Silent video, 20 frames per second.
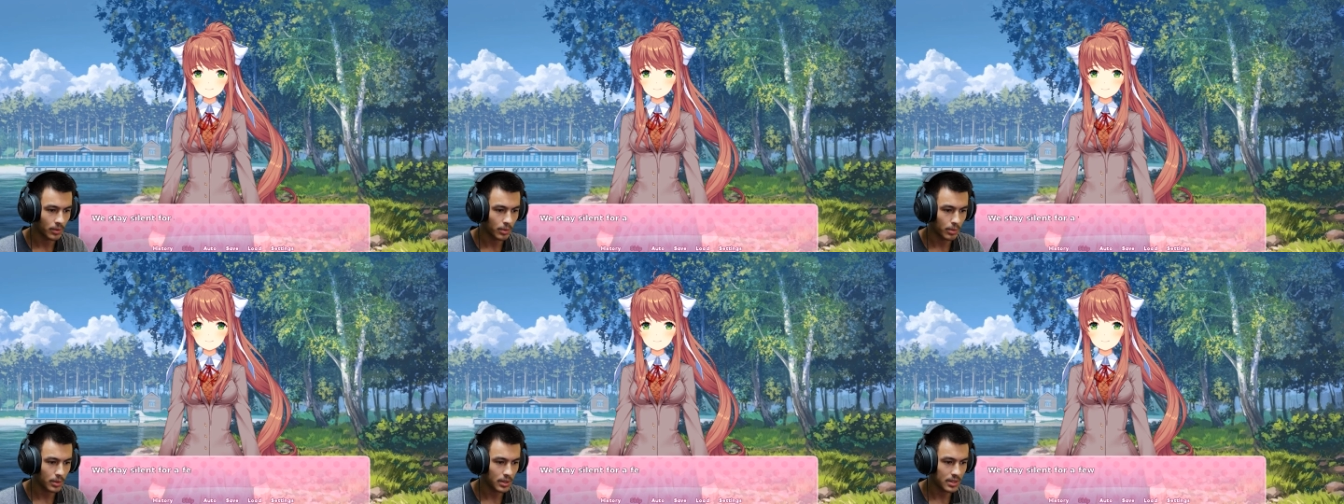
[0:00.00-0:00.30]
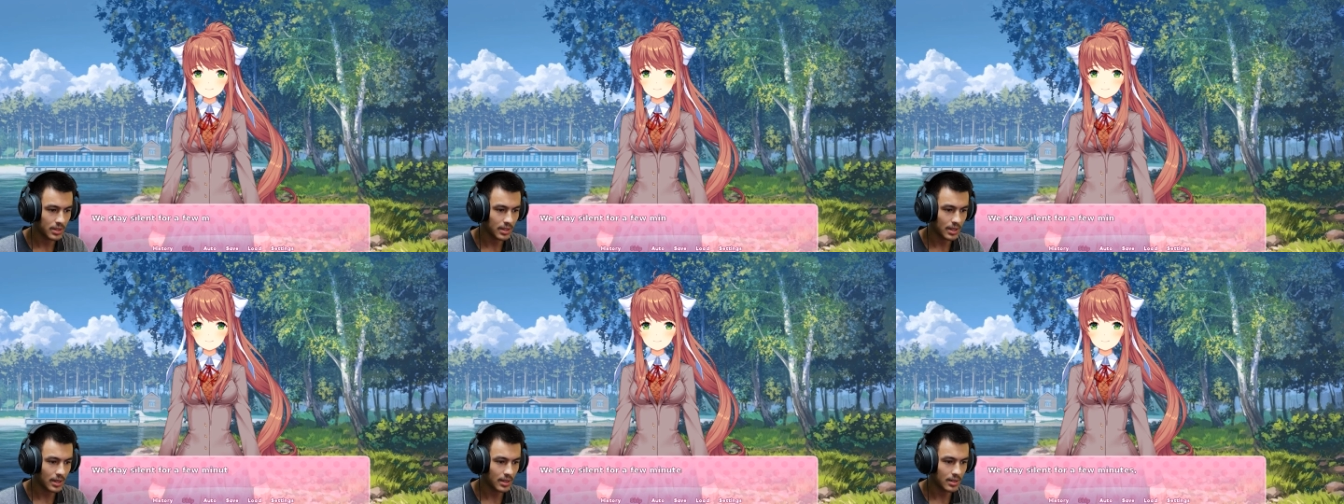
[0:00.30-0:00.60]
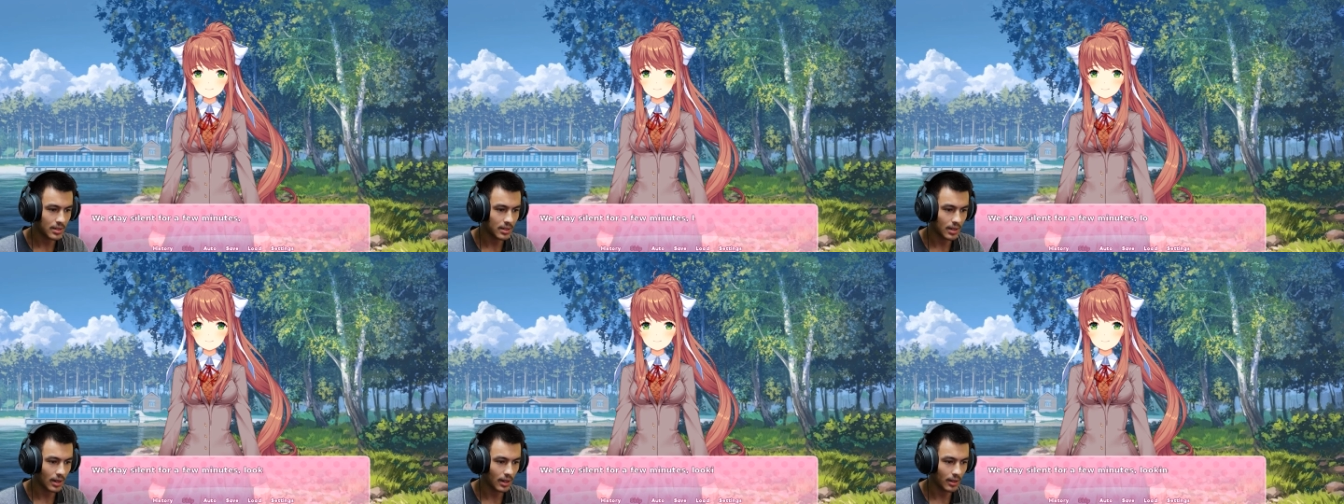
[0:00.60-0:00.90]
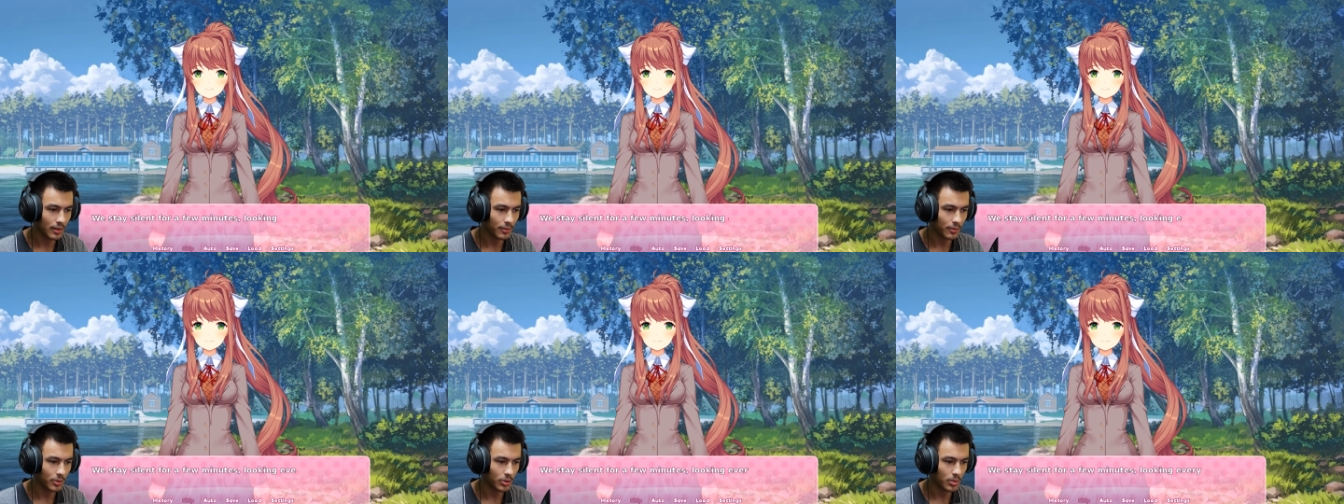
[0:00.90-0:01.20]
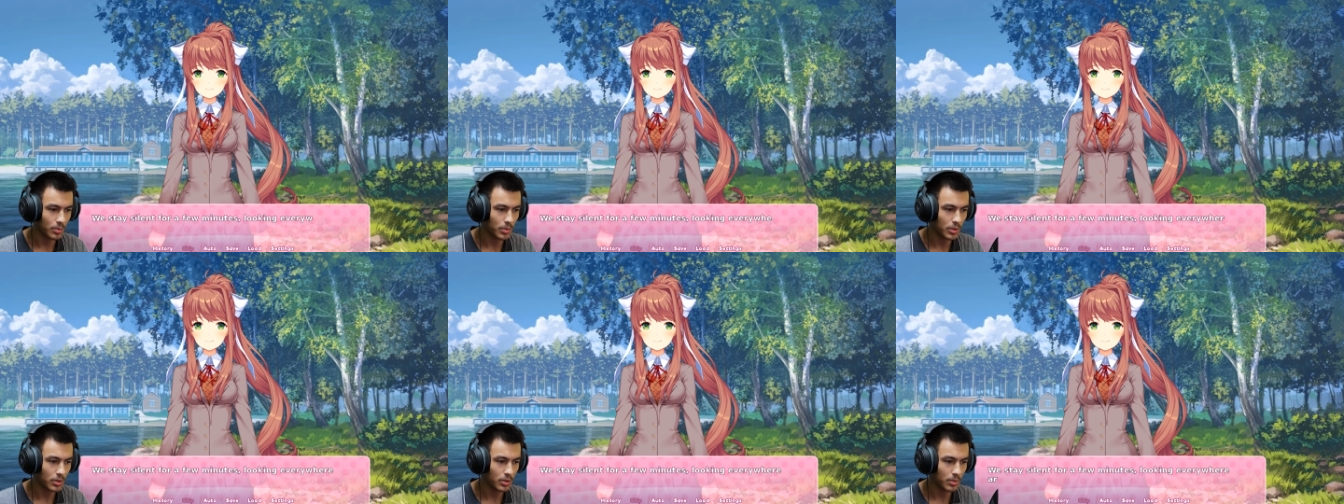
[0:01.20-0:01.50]
We stay silent for
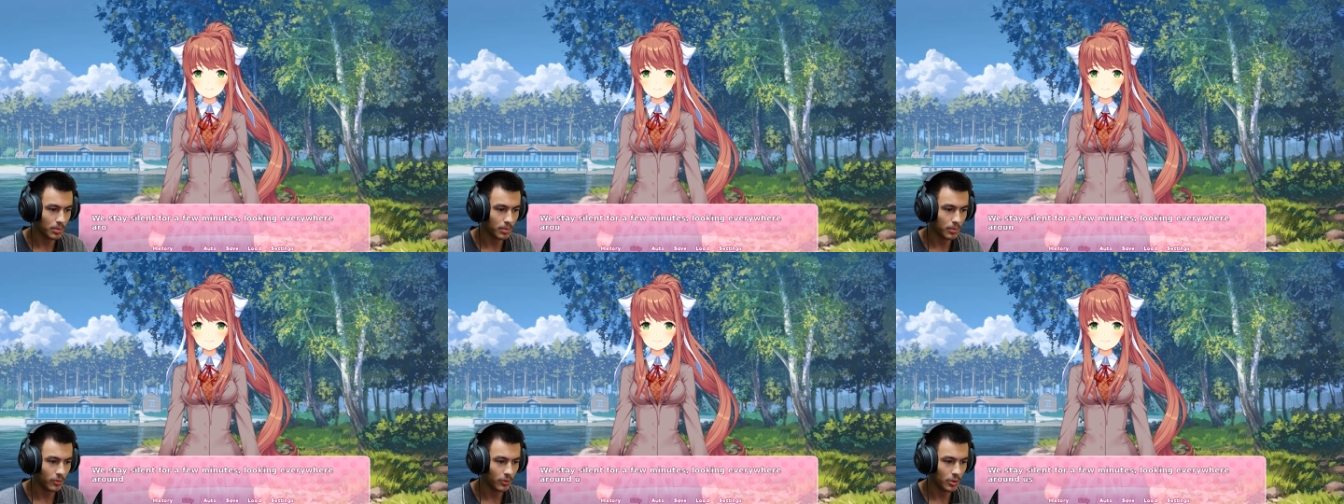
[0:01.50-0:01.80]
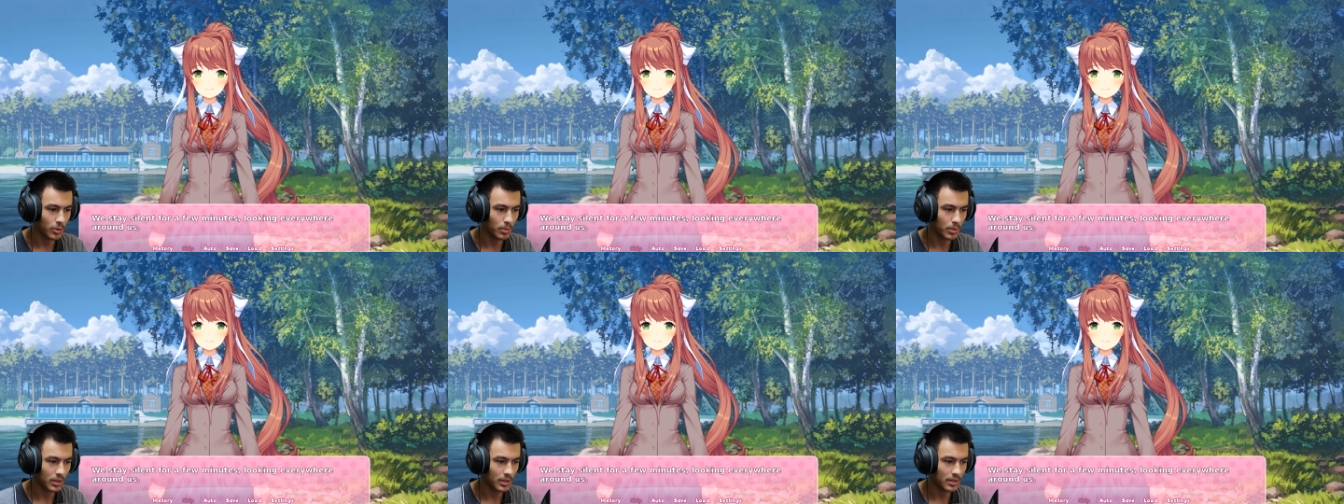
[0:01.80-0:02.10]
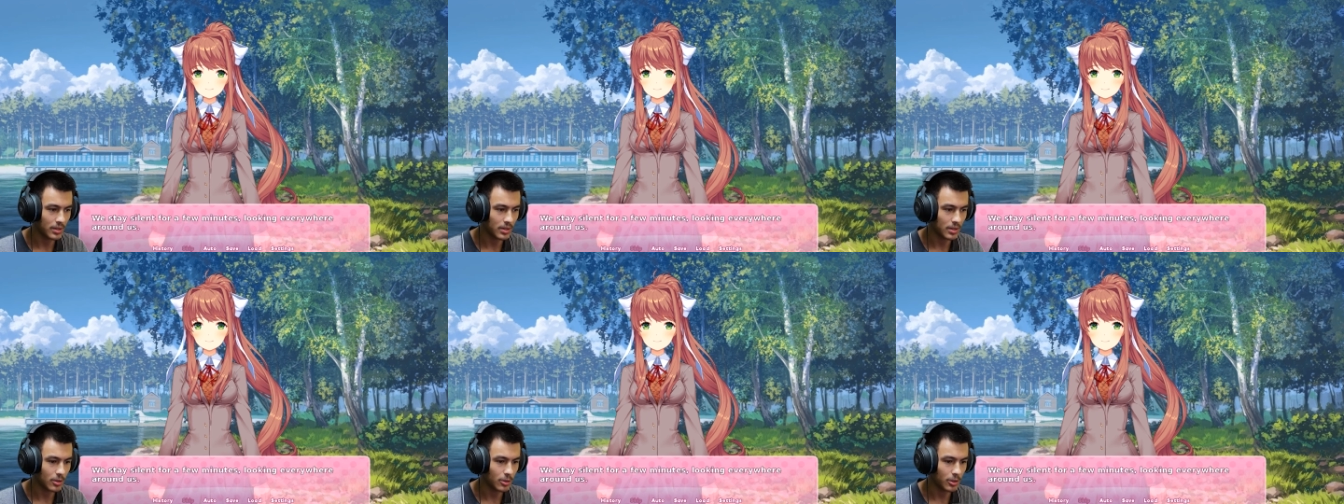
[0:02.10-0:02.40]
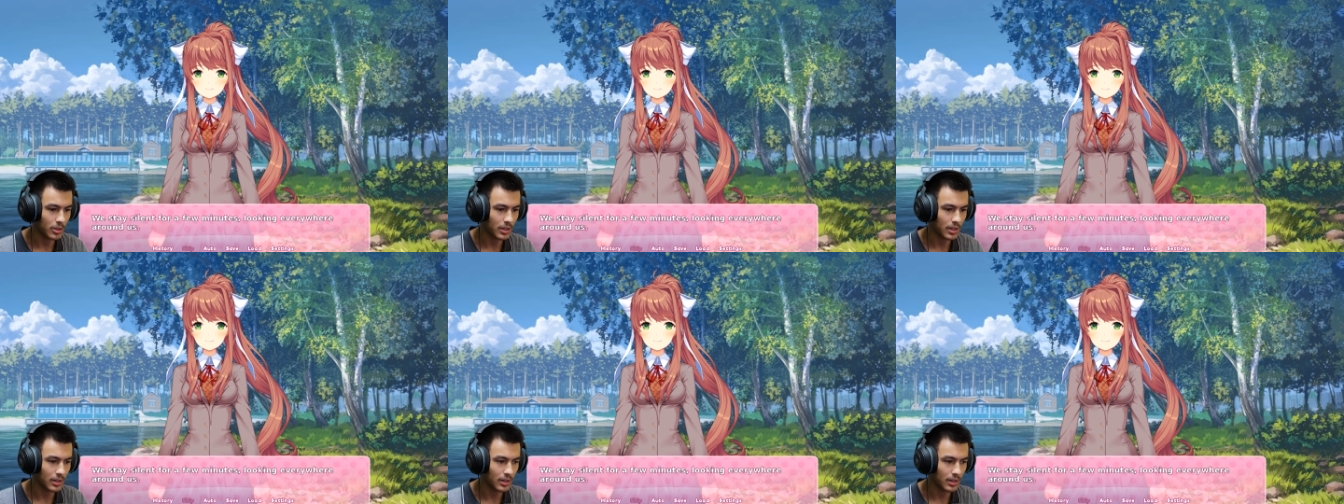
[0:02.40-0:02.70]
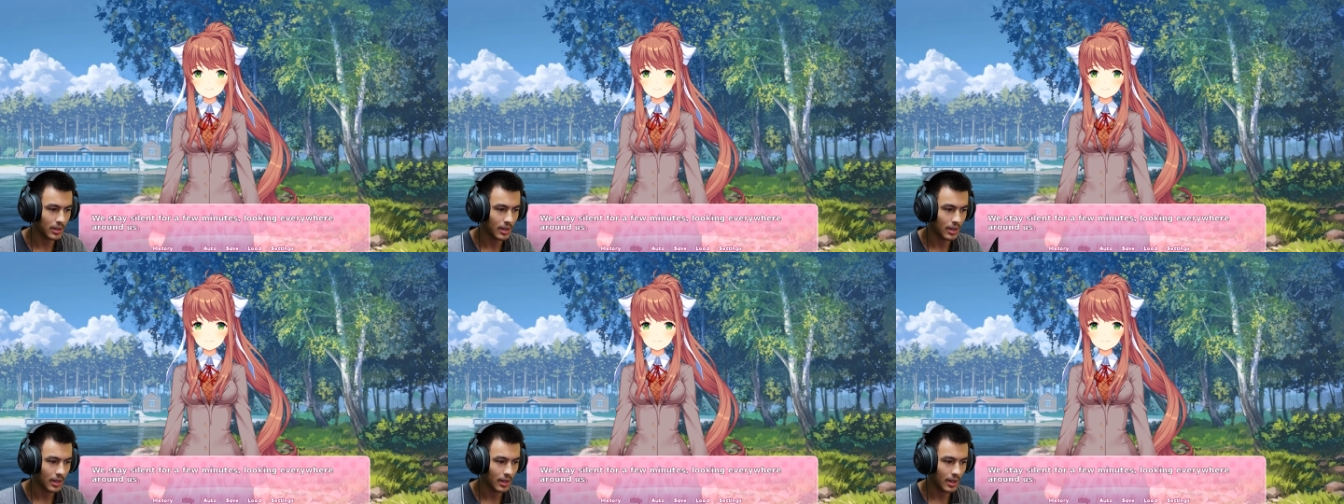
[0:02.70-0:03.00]
a few minutes, looking
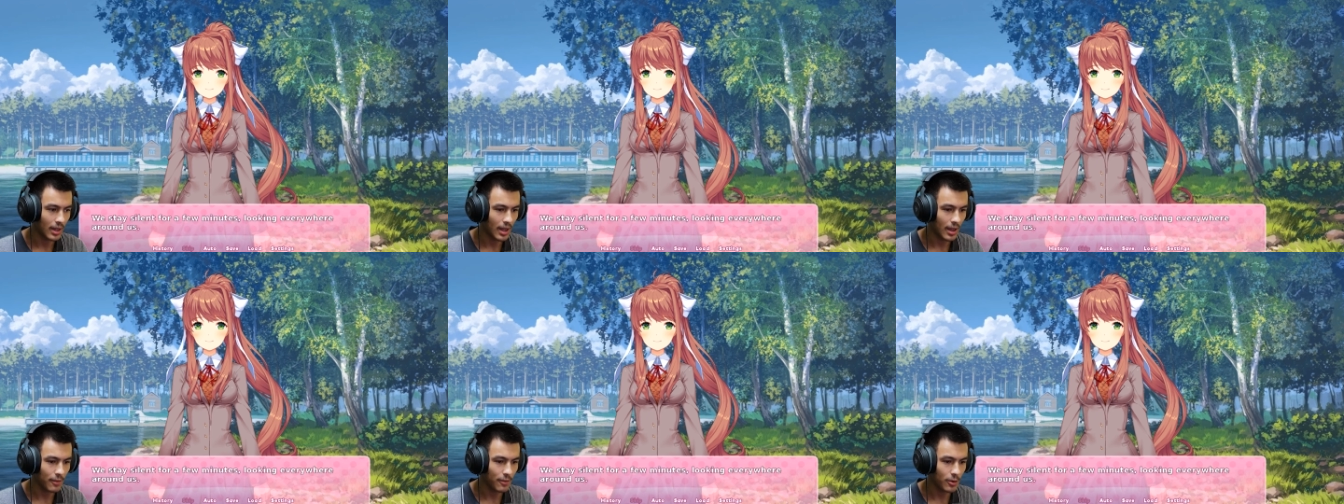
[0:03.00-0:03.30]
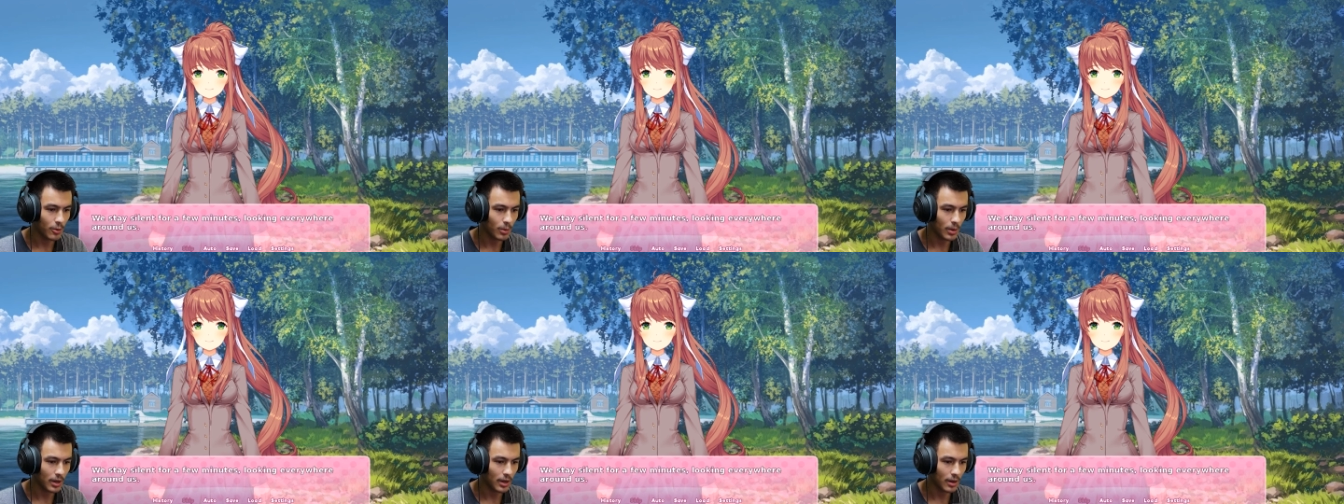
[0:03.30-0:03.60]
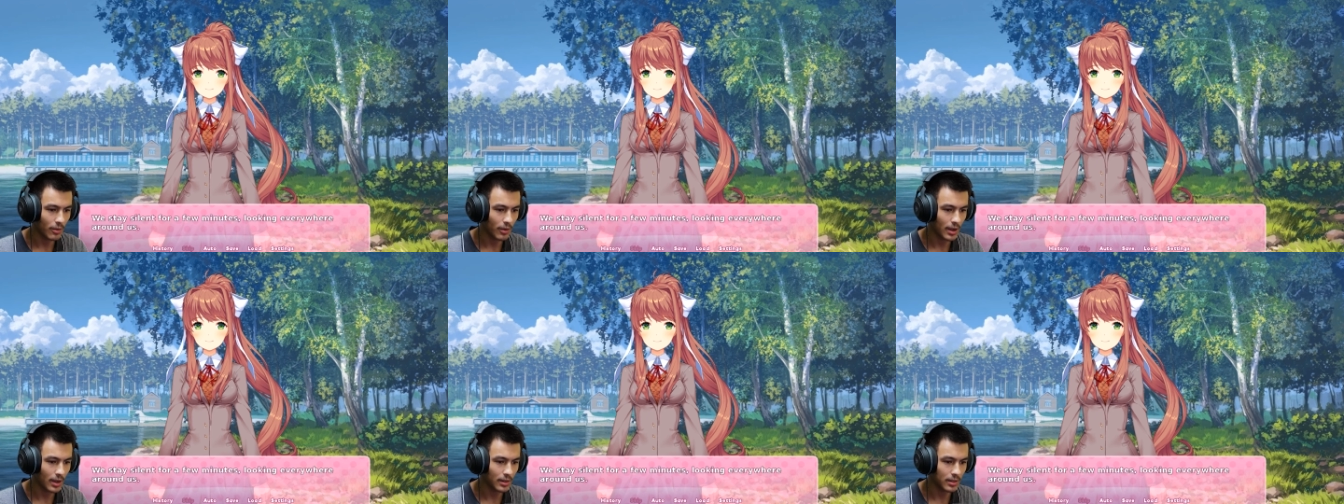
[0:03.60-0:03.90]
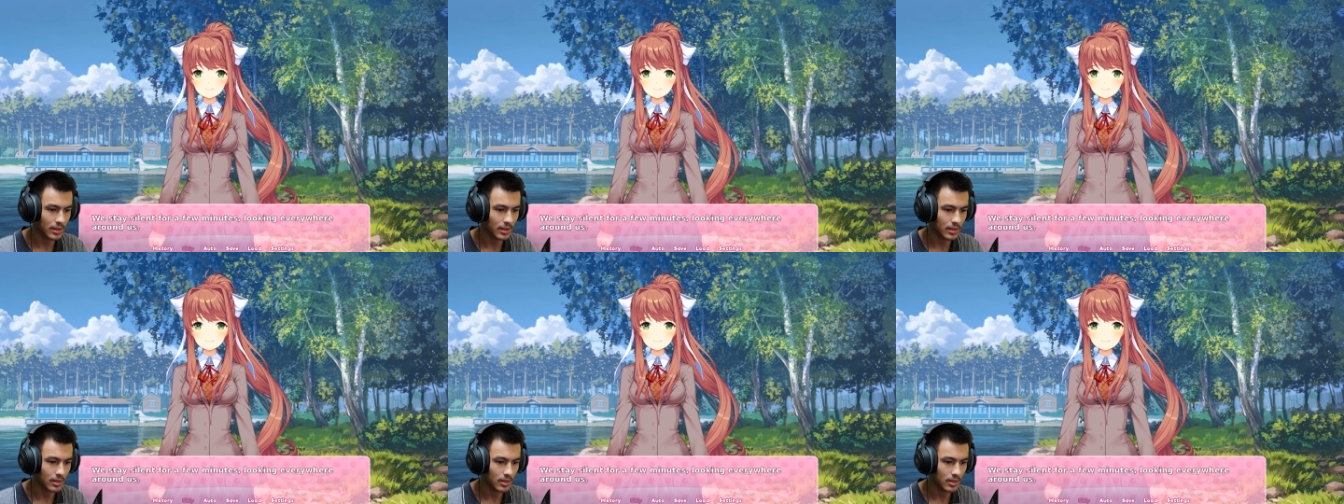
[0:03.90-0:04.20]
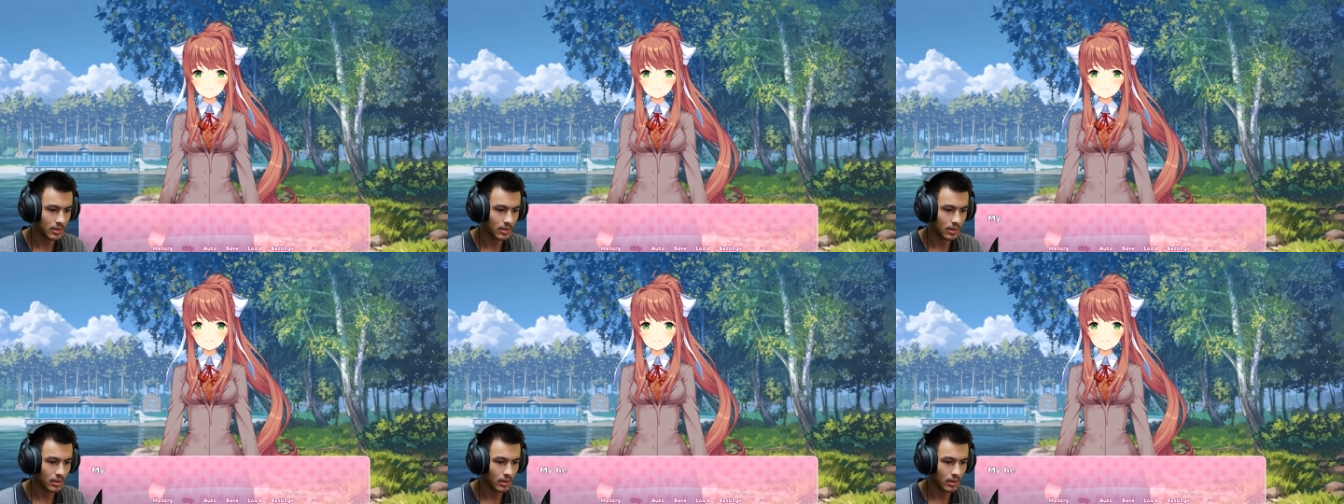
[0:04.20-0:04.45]
everywhere around us.